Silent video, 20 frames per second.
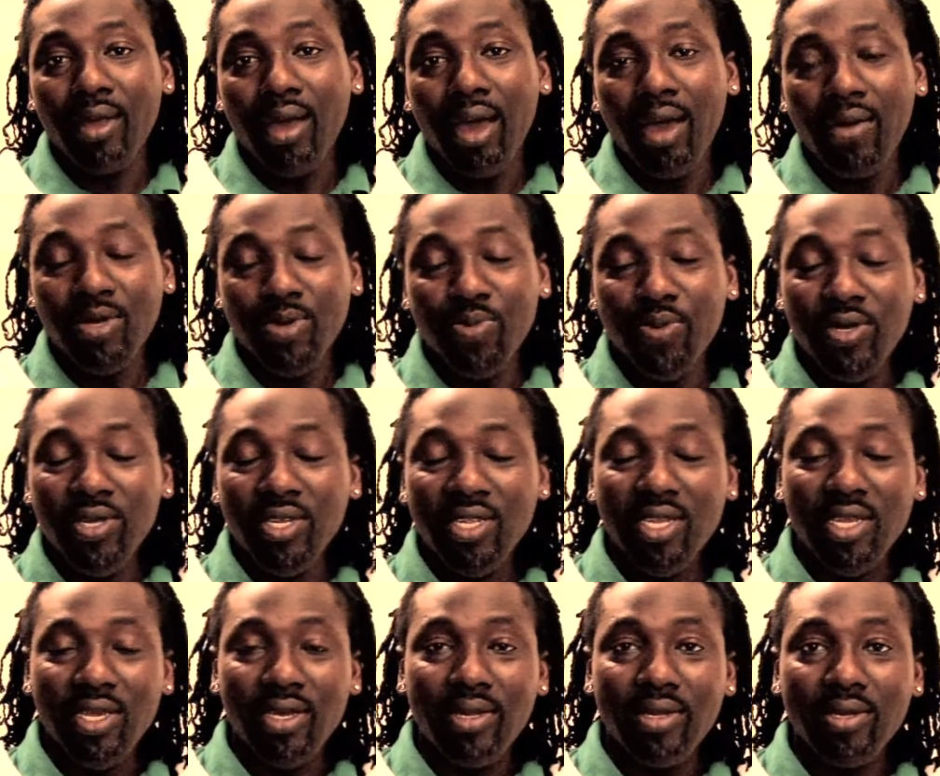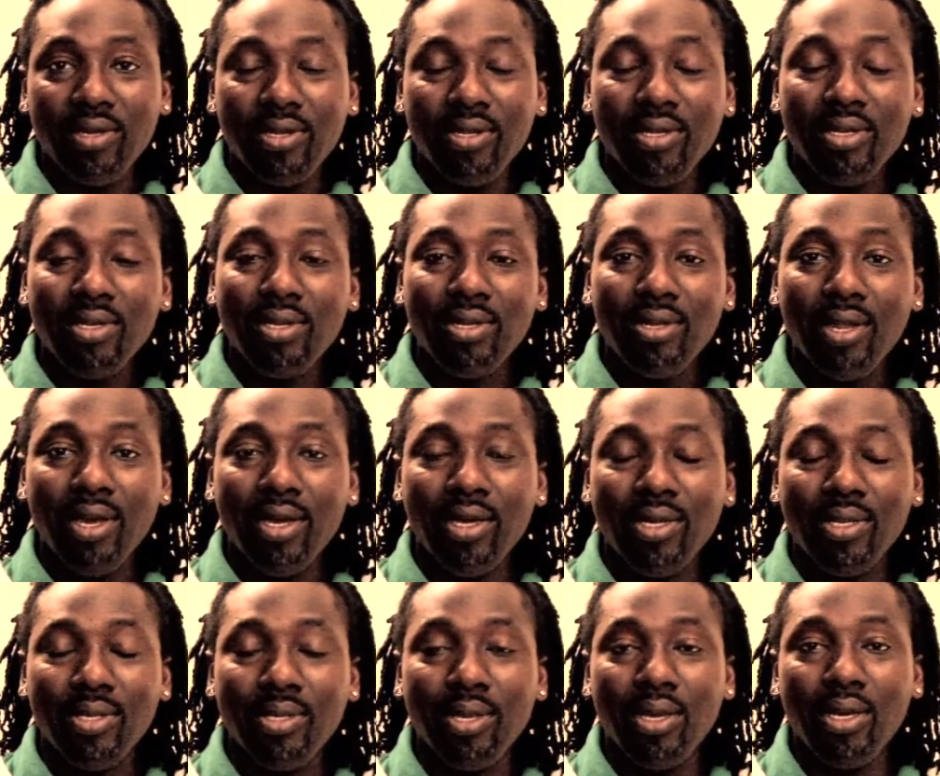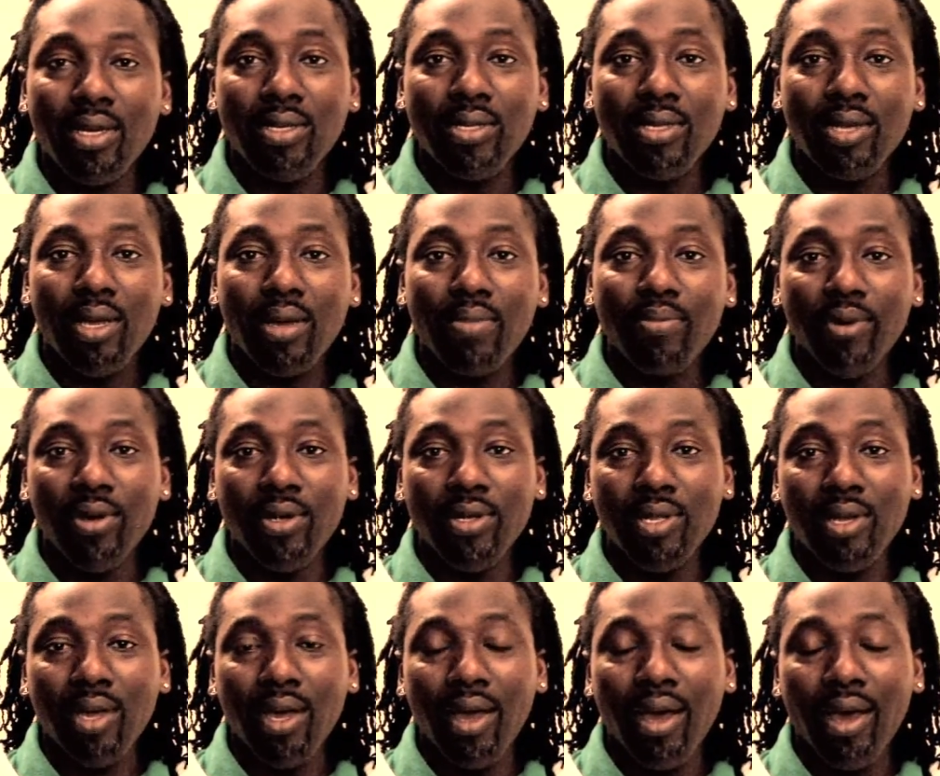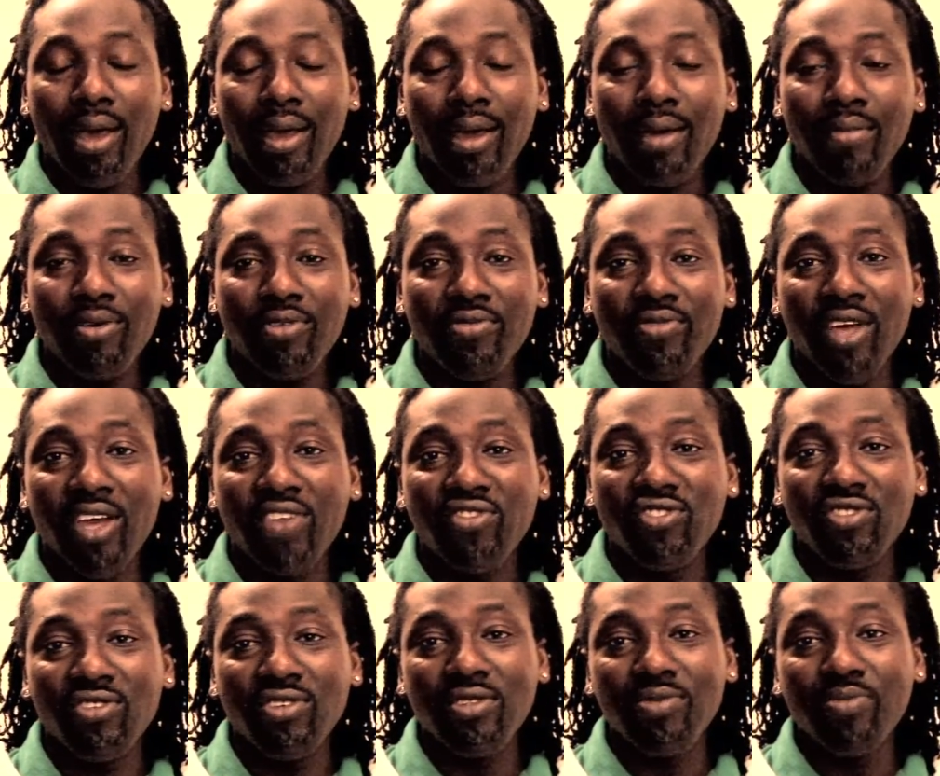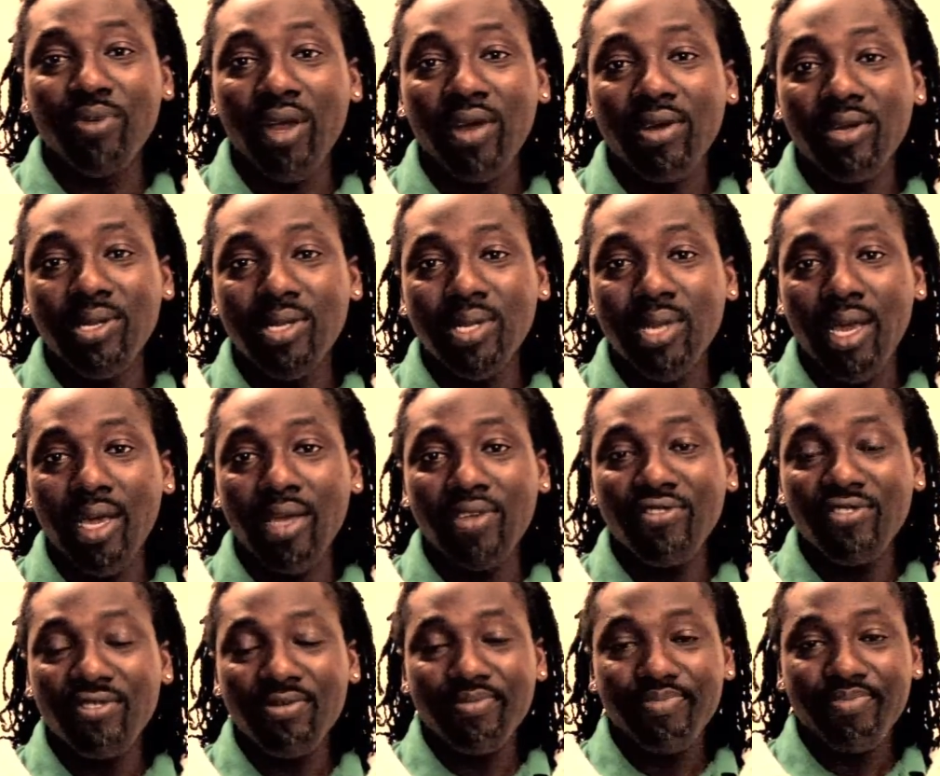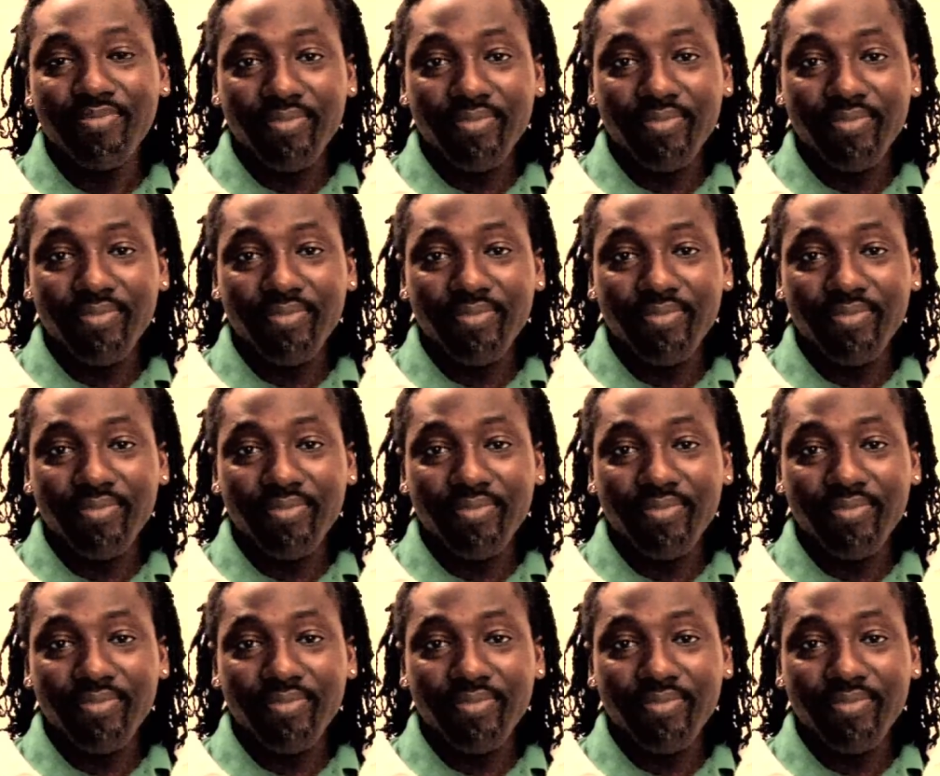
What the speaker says: I was born in England, like I said, but I am of Nigerian parentage.